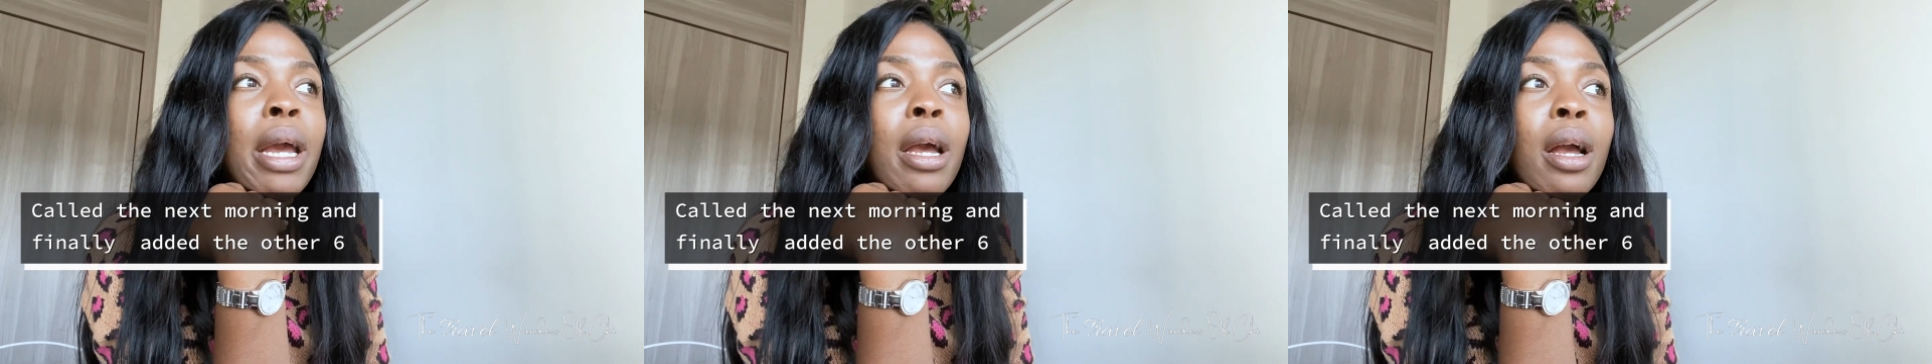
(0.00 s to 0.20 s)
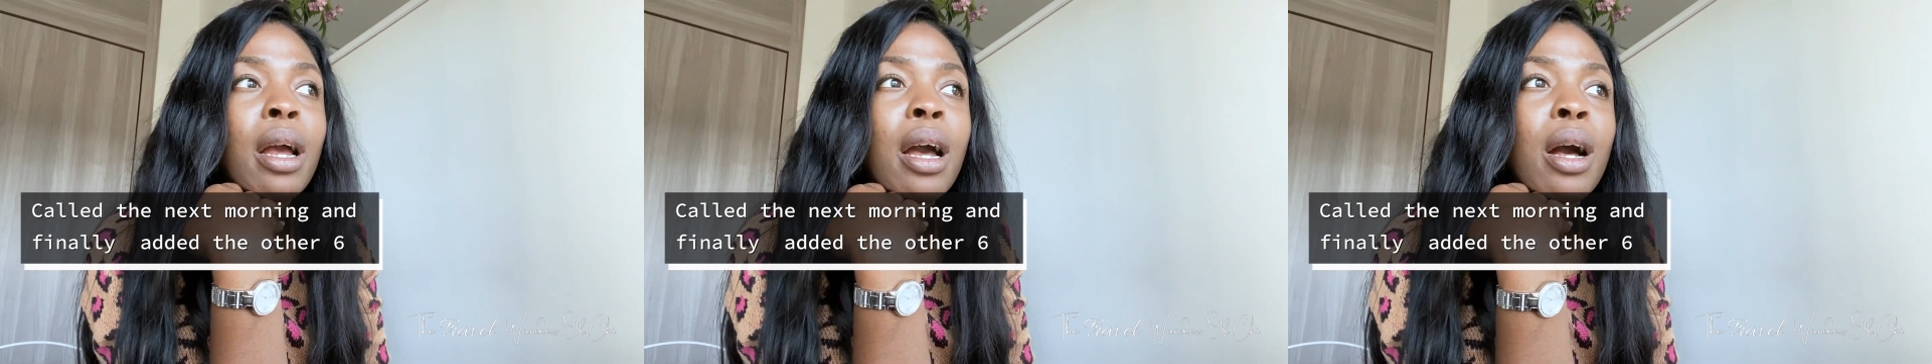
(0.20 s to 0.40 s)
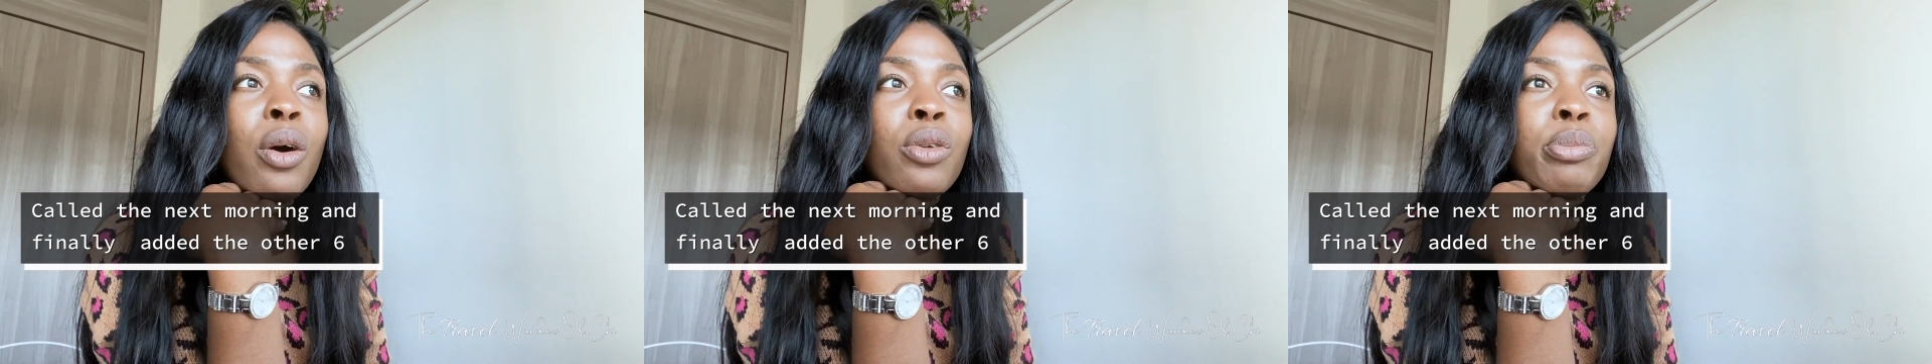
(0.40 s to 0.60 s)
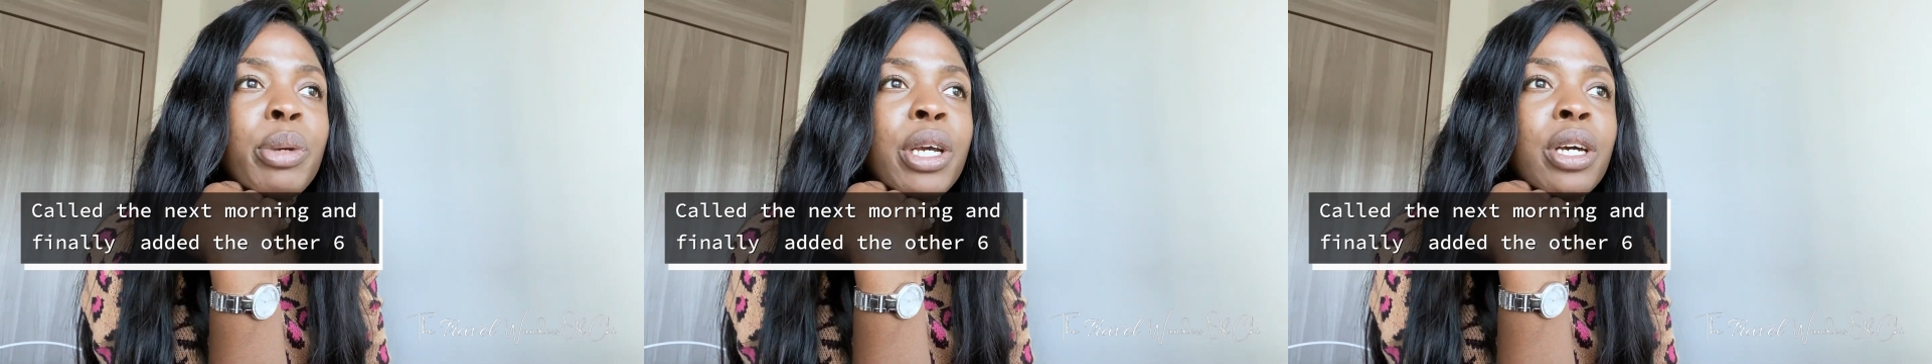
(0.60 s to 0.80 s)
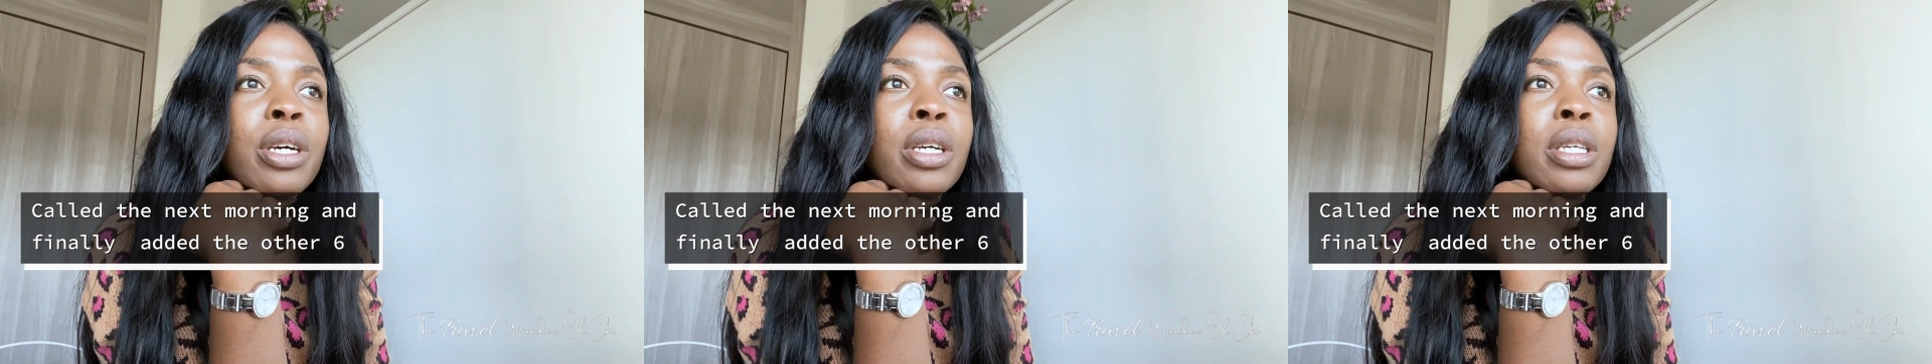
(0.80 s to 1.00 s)
account,
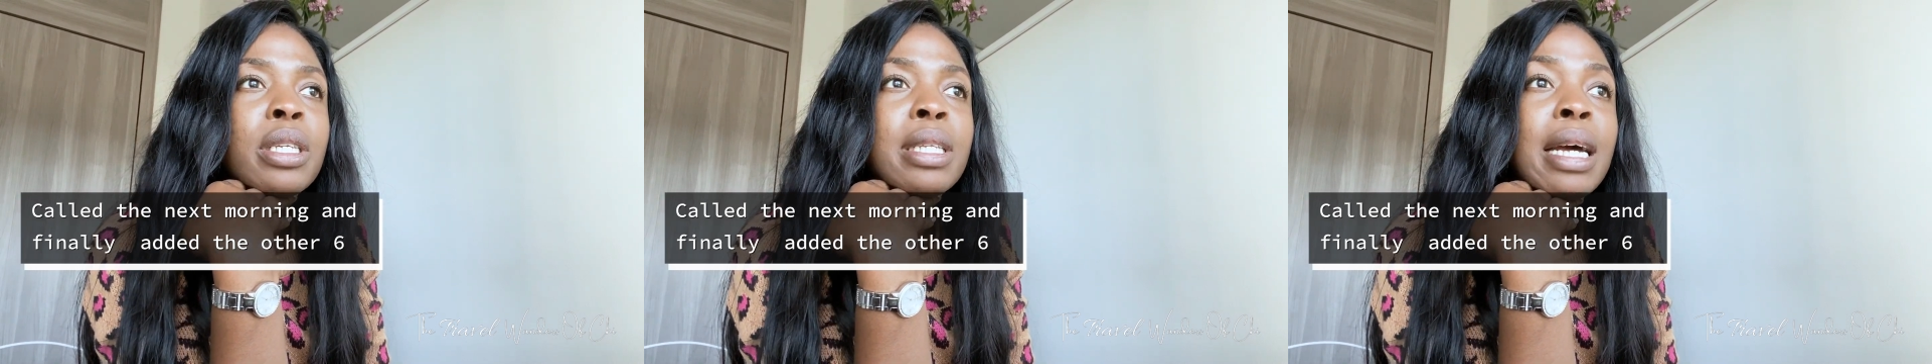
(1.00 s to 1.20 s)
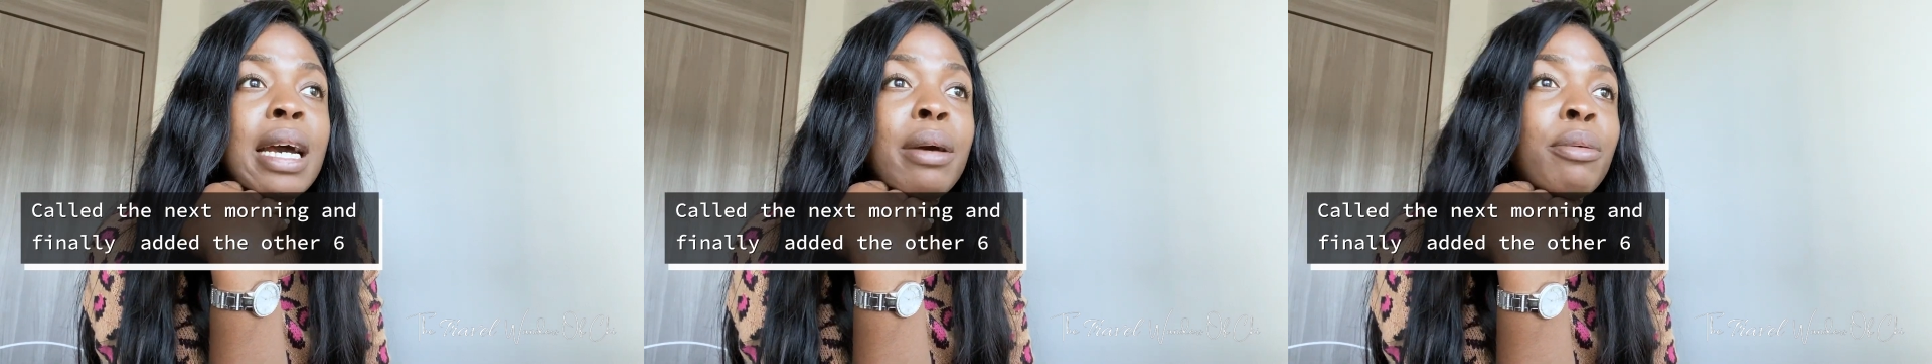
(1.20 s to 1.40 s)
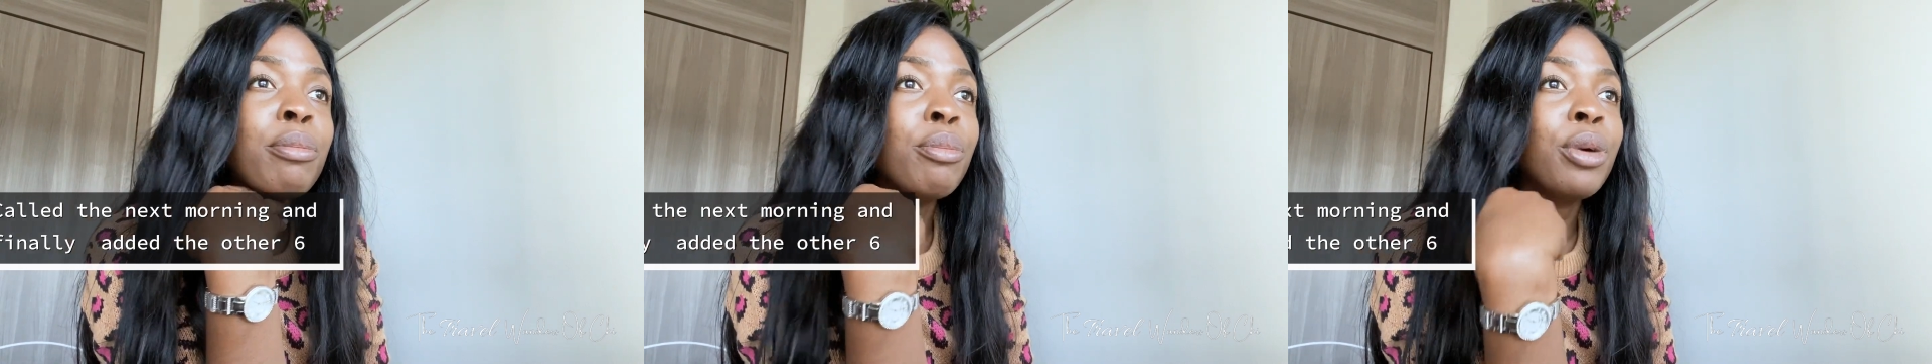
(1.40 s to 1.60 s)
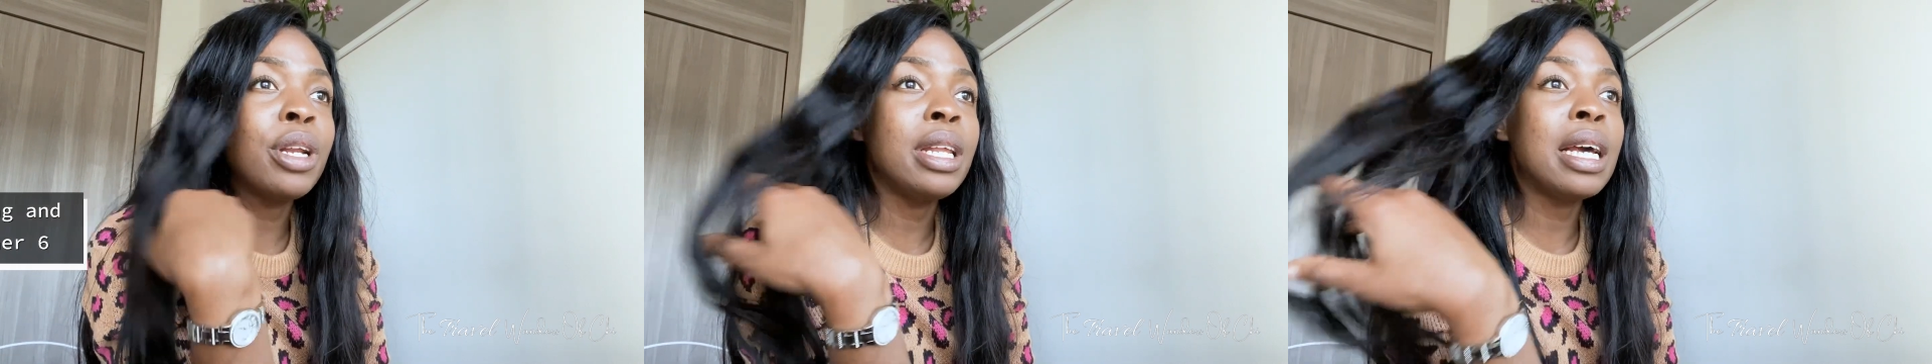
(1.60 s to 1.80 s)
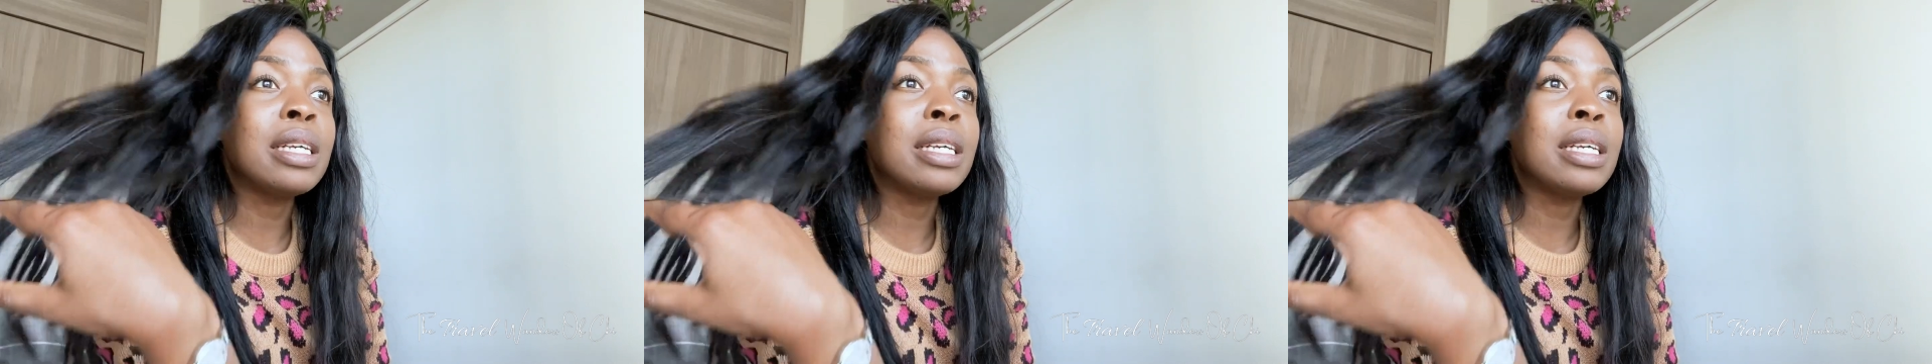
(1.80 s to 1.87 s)
because that's where